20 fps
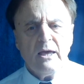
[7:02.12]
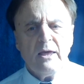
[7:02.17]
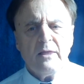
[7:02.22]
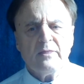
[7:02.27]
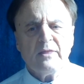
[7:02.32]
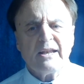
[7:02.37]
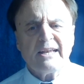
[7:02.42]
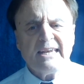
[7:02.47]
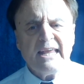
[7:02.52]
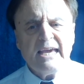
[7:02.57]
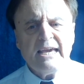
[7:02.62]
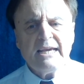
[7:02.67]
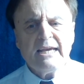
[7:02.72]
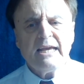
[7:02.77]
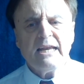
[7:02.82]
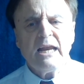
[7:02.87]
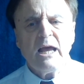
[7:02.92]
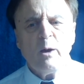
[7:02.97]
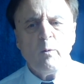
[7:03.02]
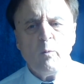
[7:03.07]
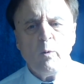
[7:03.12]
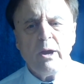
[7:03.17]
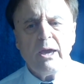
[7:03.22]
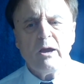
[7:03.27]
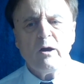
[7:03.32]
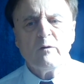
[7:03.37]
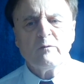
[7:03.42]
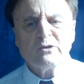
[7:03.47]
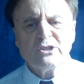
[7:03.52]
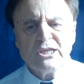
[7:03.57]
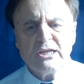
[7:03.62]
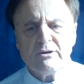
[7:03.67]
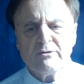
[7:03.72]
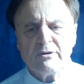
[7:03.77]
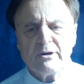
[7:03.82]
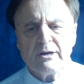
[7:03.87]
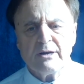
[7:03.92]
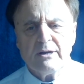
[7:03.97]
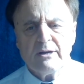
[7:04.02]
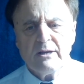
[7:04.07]
The taking away of
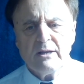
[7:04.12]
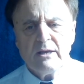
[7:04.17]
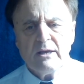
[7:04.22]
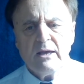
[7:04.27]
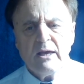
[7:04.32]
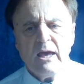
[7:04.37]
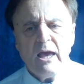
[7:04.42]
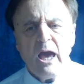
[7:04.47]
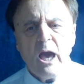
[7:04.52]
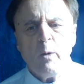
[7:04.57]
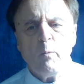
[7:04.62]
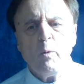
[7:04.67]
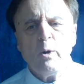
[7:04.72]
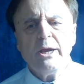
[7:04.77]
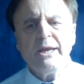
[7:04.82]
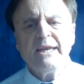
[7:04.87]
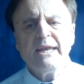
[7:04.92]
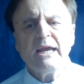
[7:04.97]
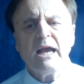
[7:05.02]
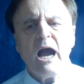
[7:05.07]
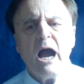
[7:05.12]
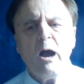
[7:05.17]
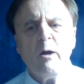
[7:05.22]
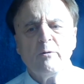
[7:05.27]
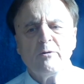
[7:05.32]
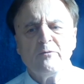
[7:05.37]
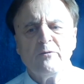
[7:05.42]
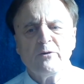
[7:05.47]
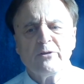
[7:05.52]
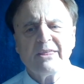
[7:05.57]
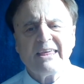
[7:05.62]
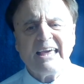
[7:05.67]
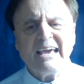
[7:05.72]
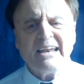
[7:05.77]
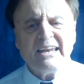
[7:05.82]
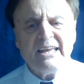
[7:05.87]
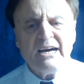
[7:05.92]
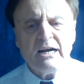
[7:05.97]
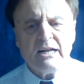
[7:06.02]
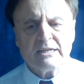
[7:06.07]
children and waiting out for the
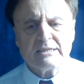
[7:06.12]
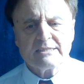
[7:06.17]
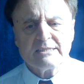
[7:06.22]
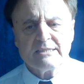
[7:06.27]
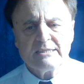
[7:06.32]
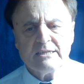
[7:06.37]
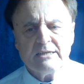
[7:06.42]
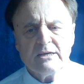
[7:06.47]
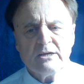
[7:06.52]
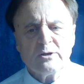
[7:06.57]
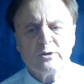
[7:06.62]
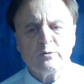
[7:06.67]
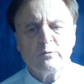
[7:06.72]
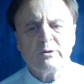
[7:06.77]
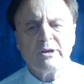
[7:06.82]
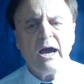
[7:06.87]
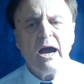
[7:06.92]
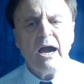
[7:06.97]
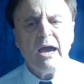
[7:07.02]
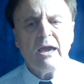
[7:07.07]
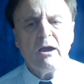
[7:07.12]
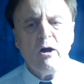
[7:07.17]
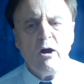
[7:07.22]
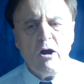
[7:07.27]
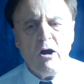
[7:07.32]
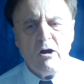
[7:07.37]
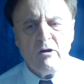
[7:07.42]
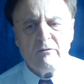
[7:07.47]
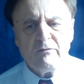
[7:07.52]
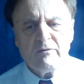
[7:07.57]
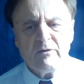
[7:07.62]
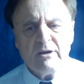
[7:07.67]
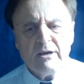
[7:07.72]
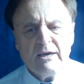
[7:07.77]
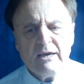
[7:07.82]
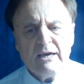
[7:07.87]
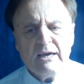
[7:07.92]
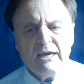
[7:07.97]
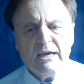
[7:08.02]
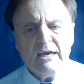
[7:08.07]
adults to die off
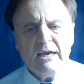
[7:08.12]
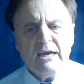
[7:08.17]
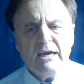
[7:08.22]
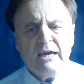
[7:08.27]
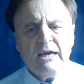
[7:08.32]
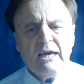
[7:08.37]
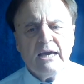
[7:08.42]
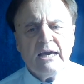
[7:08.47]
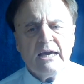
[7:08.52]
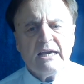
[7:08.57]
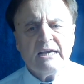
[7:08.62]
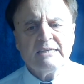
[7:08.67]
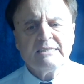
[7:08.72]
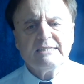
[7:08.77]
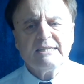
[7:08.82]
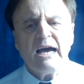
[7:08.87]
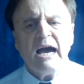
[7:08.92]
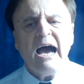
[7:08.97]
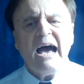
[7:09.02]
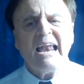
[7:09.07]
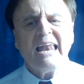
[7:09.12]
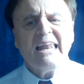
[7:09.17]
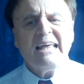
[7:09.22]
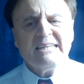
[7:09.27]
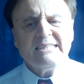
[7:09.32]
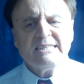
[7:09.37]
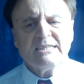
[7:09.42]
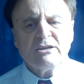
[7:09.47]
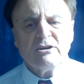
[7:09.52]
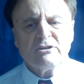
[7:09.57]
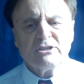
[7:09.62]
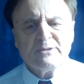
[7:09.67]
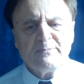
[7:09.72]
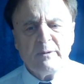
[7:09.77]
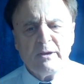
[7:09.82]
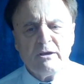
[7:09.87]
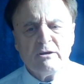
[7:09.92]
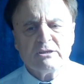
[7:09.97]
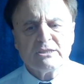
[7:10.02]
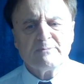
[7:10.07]
is a less
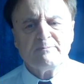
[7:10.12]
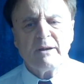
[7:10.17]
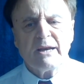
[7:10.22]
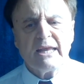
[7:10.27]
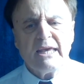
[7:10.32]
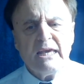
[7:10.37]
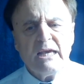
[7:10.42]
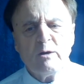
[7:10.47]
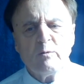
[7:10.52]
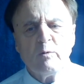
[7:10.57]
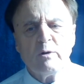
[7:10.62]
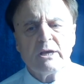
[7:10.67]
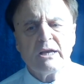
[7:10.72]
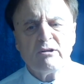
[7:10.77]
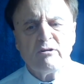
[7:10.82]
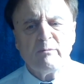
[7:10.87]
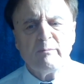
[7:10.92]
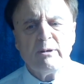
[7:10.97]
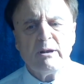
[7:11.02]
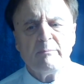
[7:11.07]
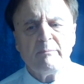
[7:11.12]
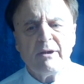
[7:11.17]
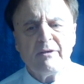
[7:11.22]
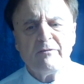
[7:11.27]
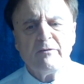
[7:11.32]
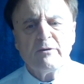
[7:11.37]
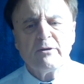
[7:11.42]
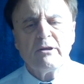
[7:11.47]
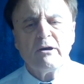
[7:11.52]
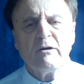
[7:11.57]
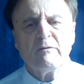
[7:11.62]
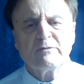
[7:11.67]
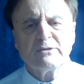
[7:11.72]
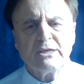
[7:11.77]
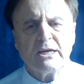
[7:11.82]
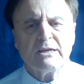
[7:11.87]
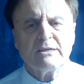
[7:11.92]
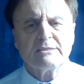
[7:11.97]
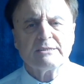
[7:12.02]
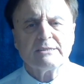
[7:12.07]
conspicuous but equally criminal method of
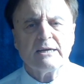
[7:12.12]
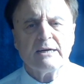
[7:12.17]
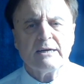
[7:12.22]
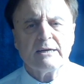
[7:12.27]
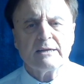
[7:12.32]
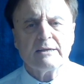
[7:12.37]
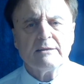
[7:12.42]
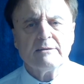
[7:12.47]
genocide.